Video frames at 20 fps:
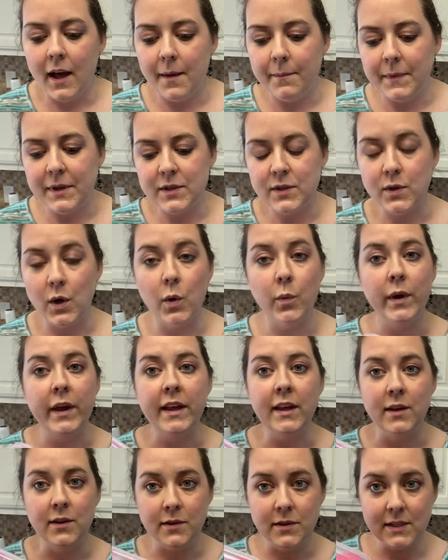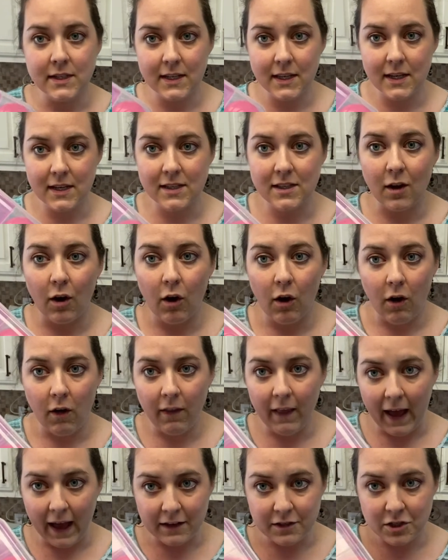So we used this all
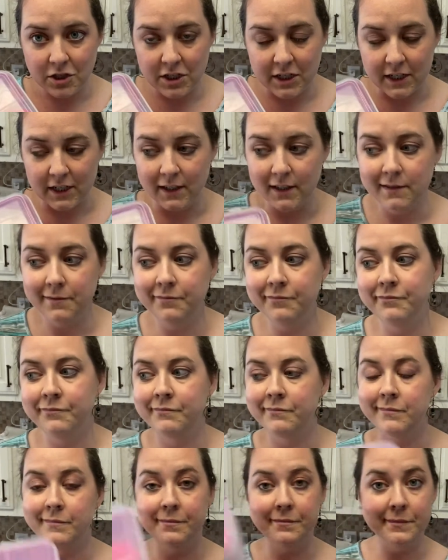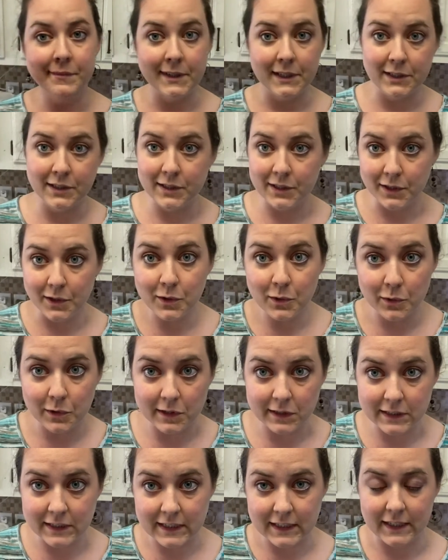last year until
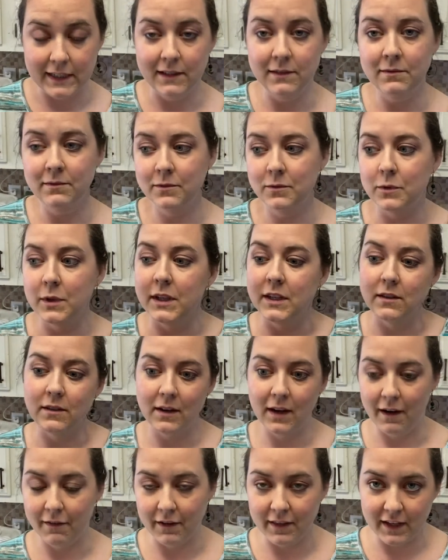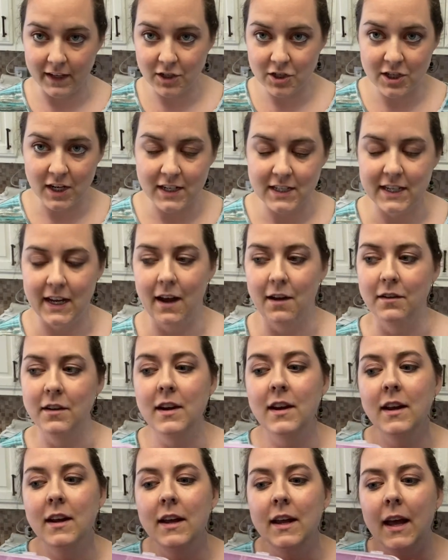quarantine, when everything shut down,
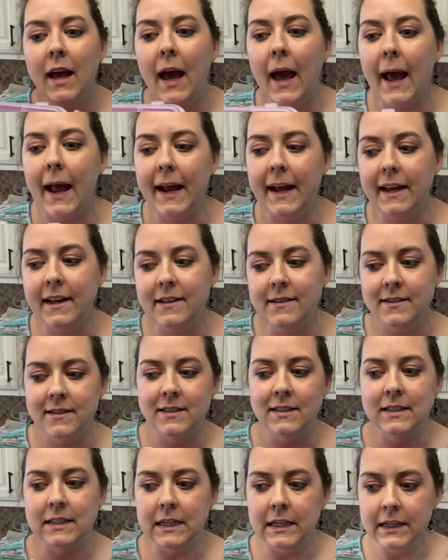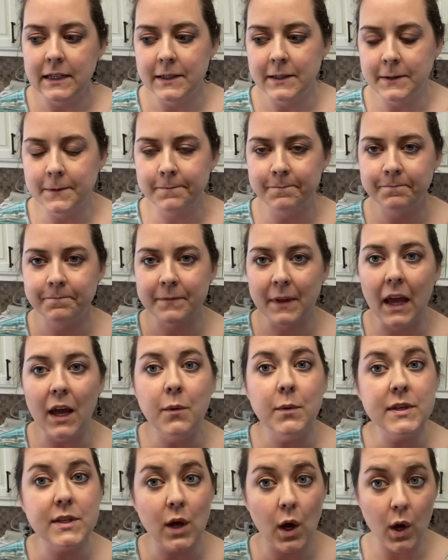and it
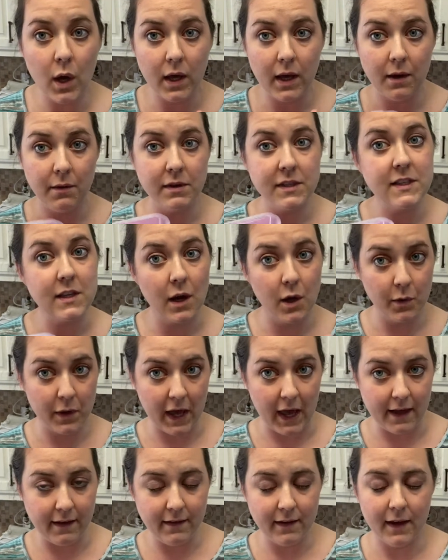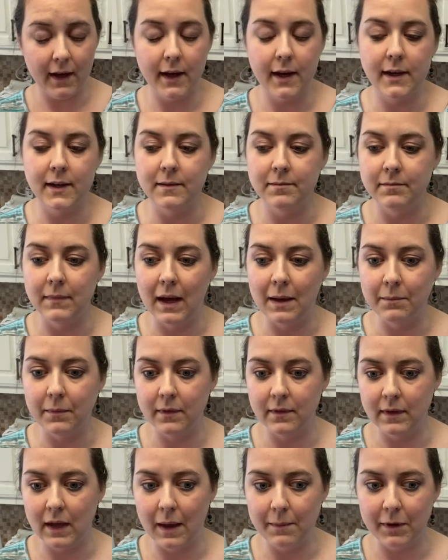was okay. I'm
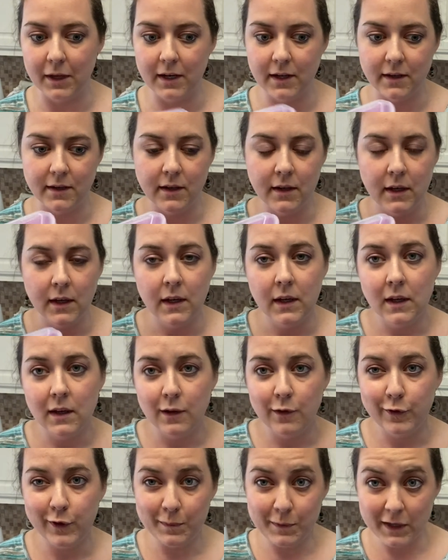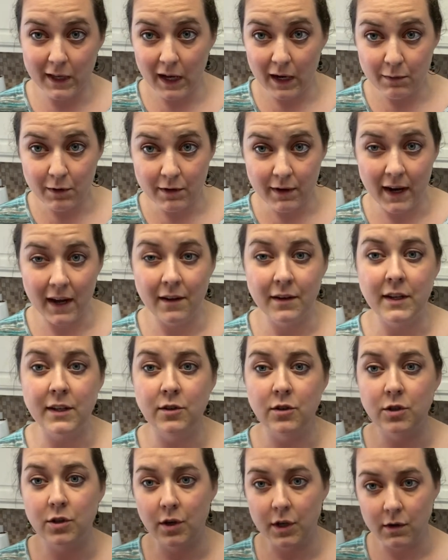gonna flip the camera around and
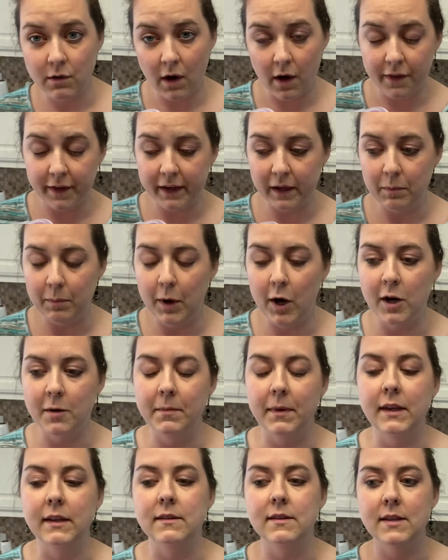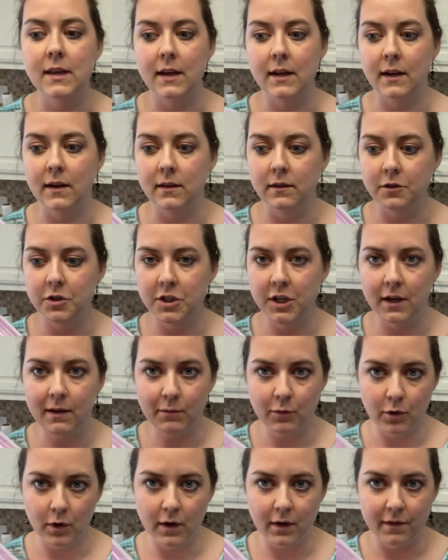show you all the compartments, and I'll share
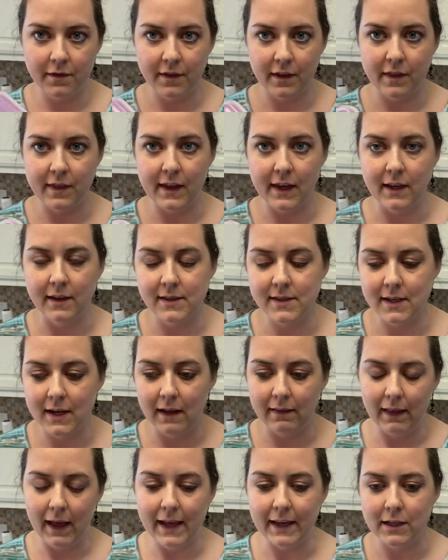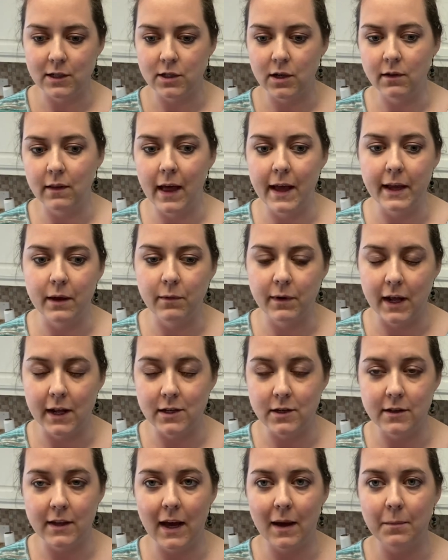more of the things that I like and don't like when I
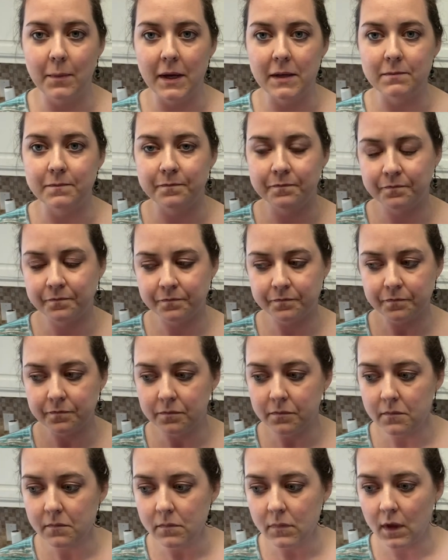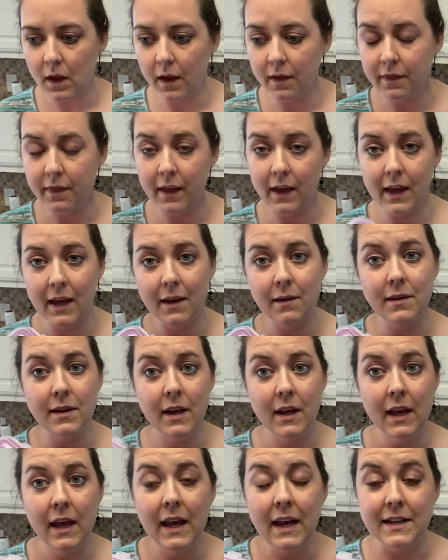do that. But it
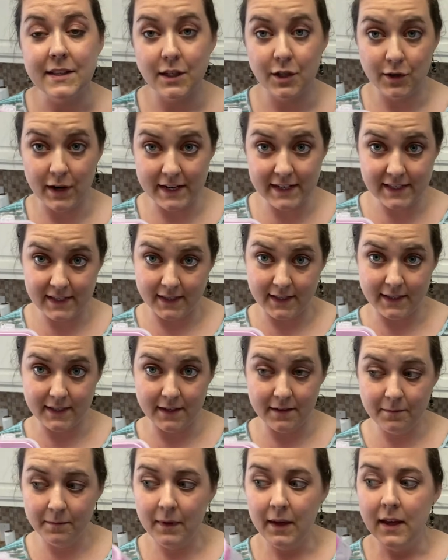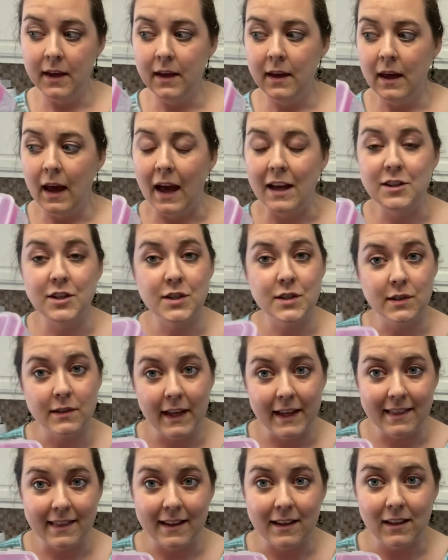is a great system. I just don't
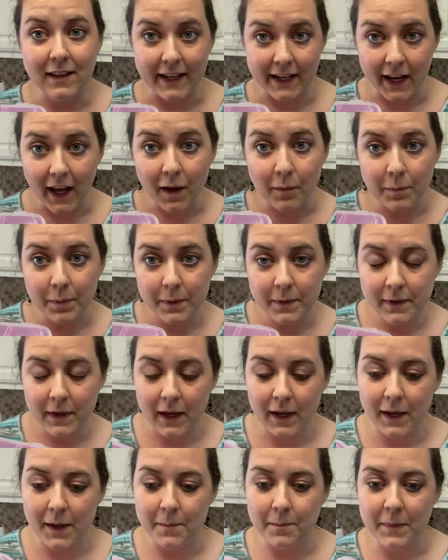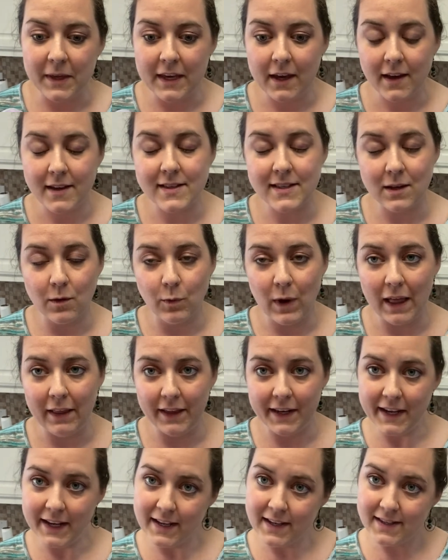like the cleanup, because while
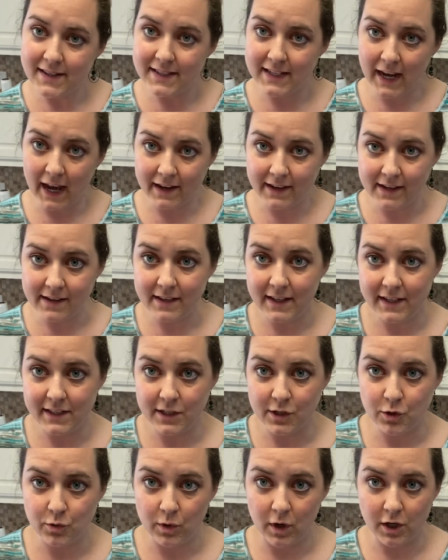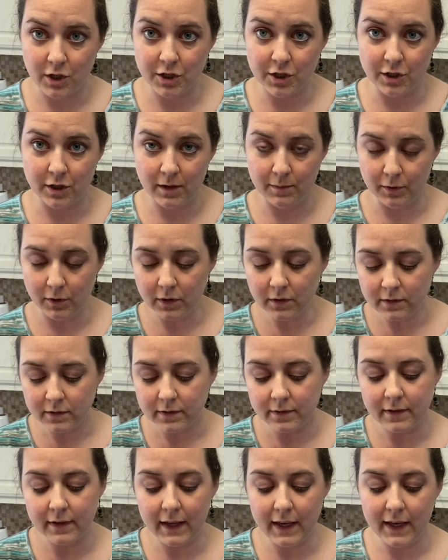it is technically dishwasherable,
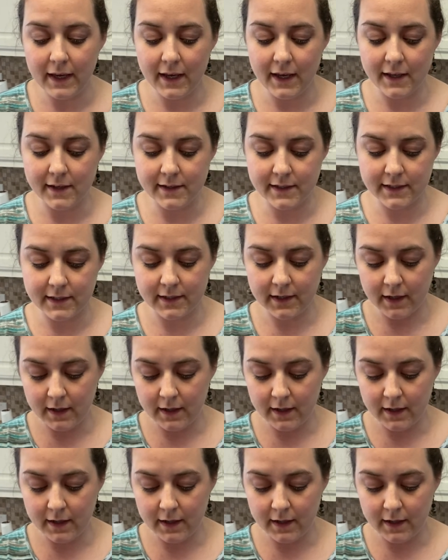it